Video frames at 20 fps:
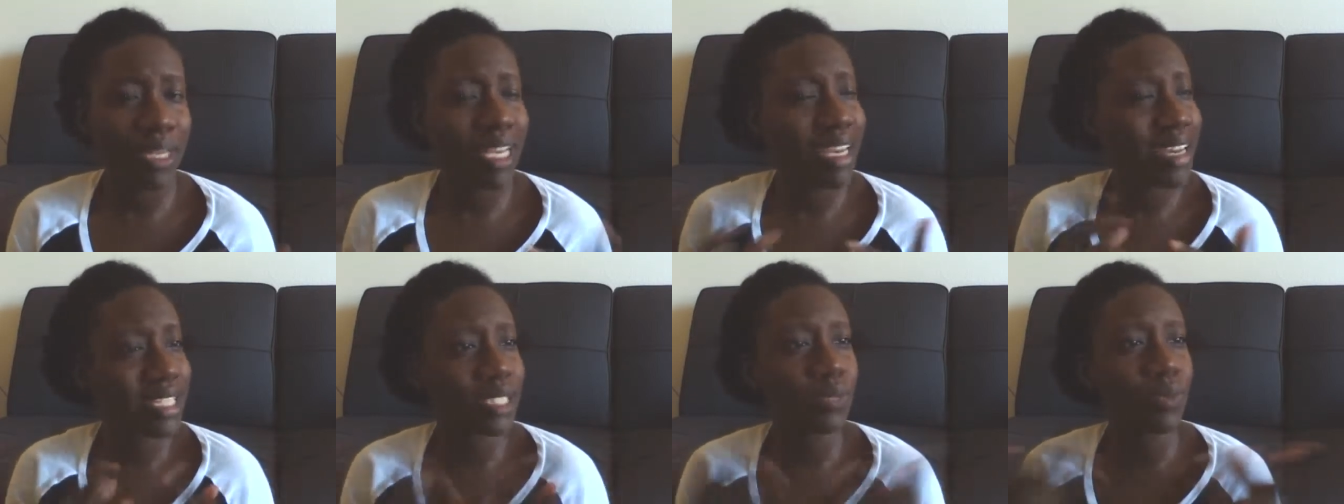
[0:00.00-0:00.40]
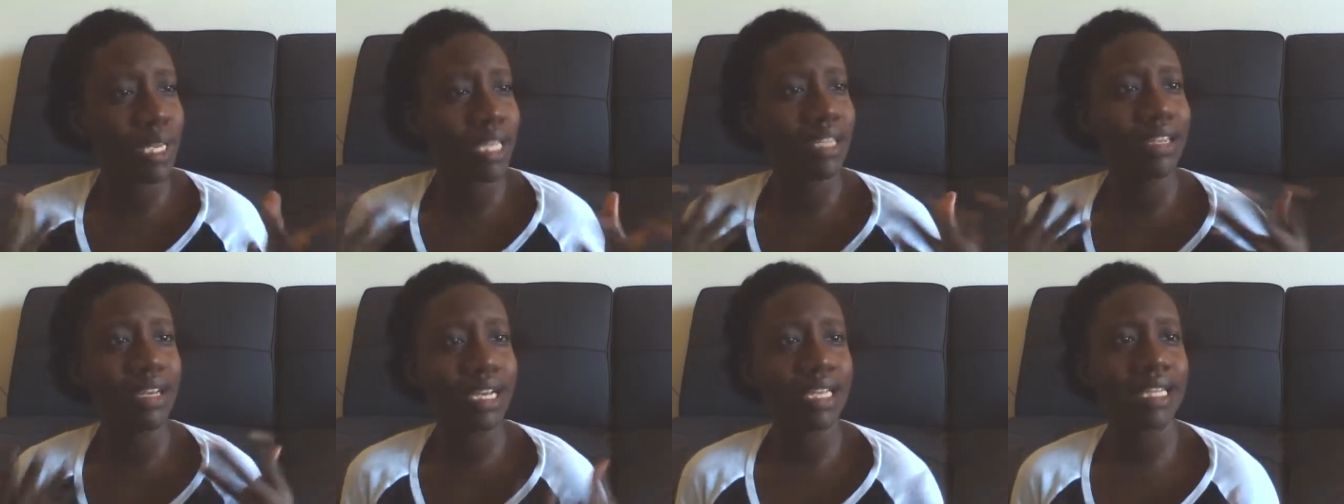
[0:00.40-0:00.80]
because
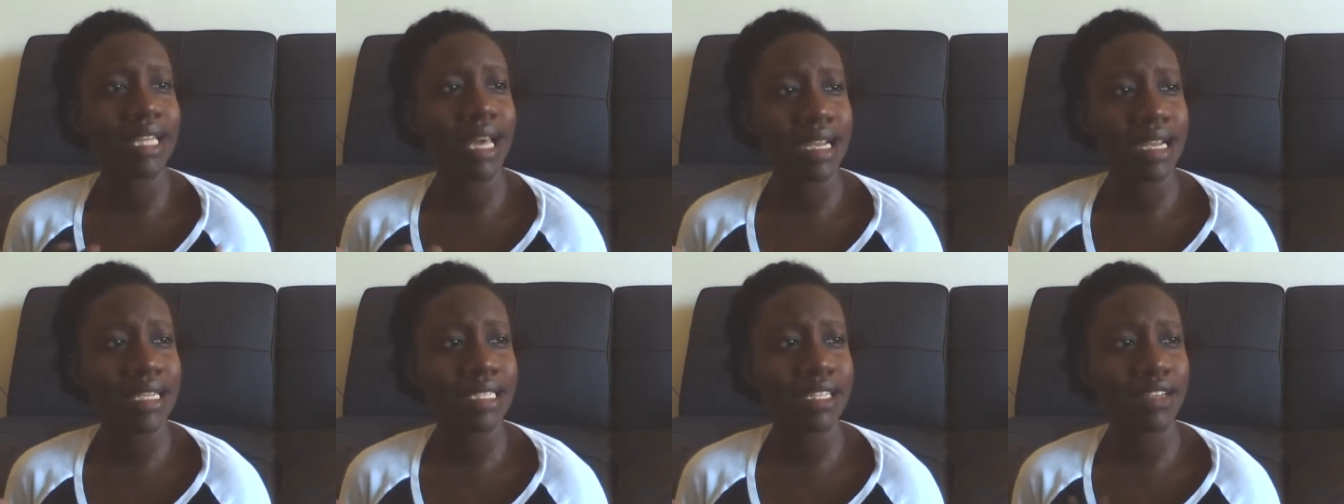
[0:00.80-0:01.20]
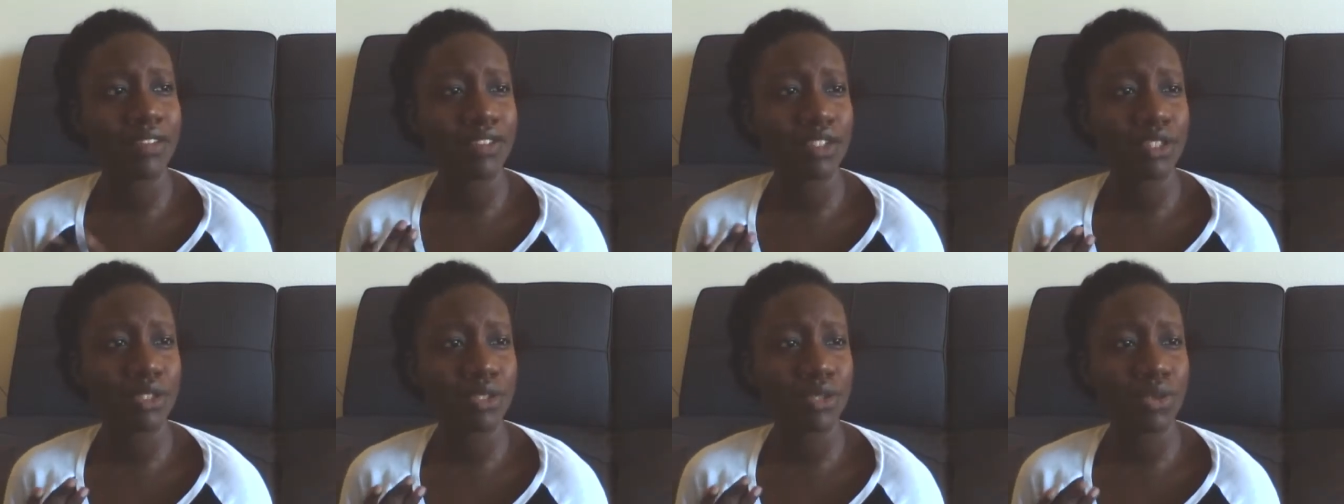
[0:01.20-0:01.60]
we look at that as the
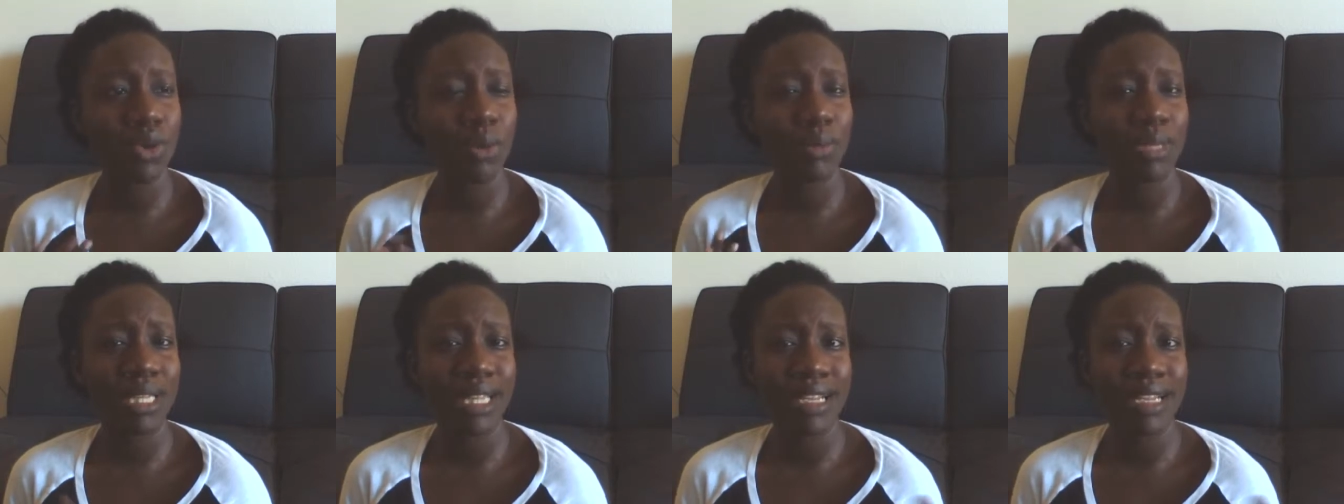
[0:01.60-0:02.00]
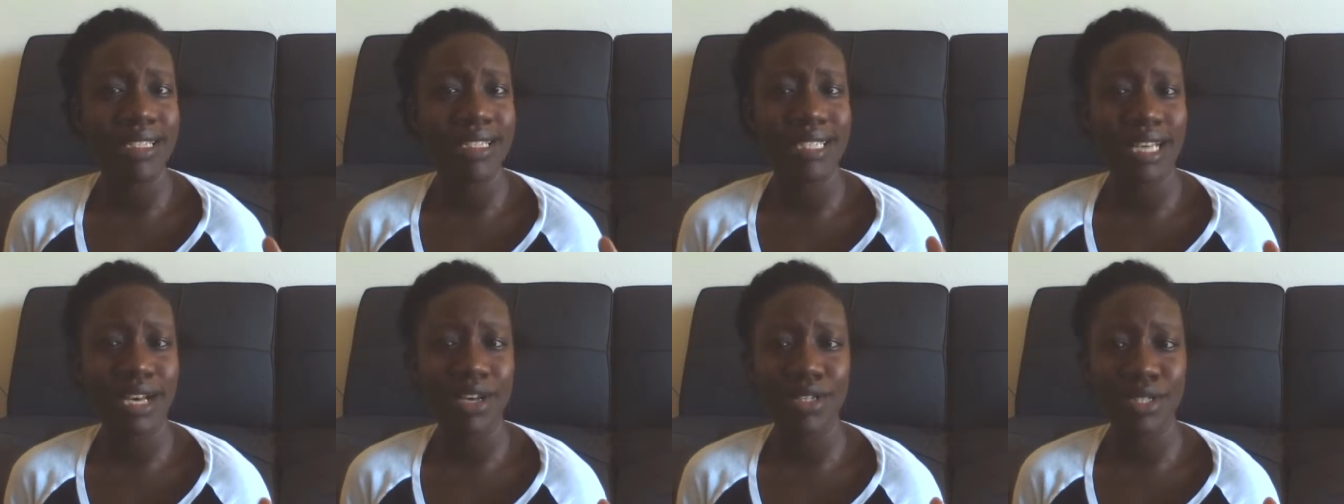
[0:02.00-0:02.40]
official score, but then
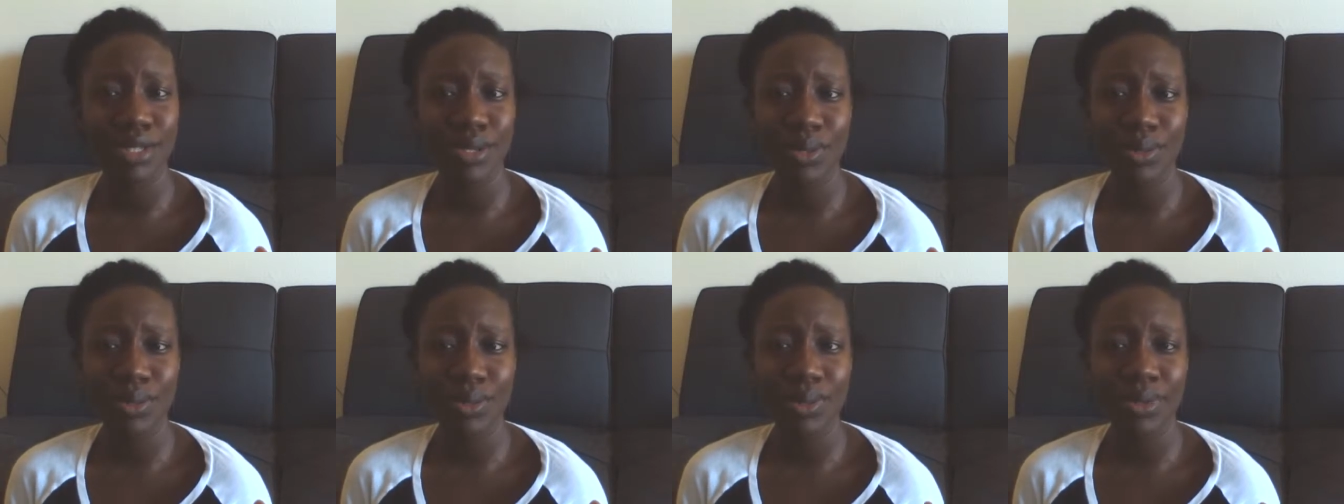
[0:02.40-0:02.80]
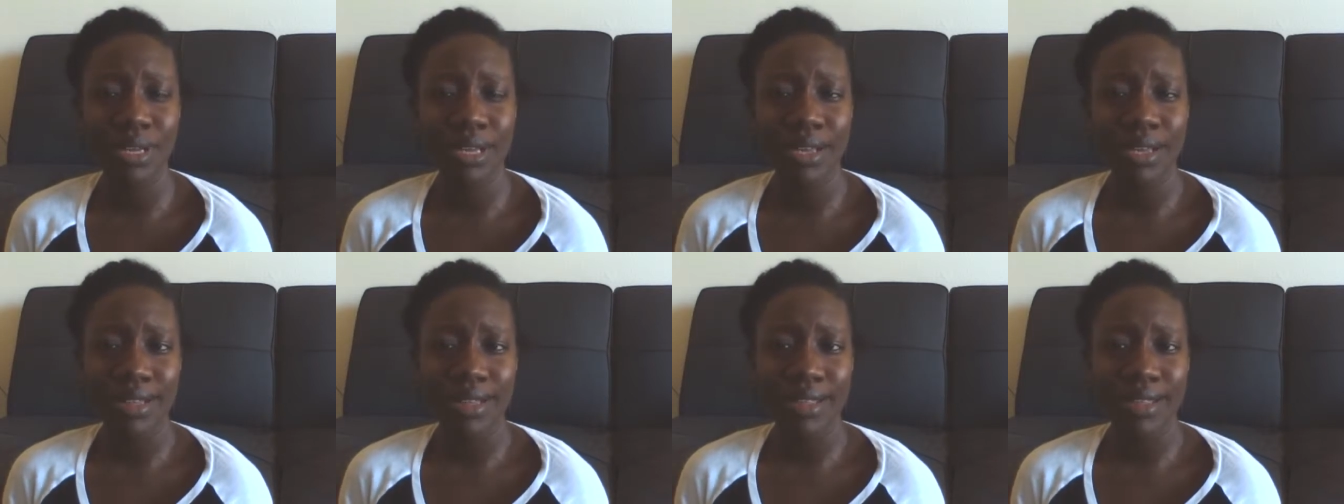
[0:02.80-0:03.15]
it tells you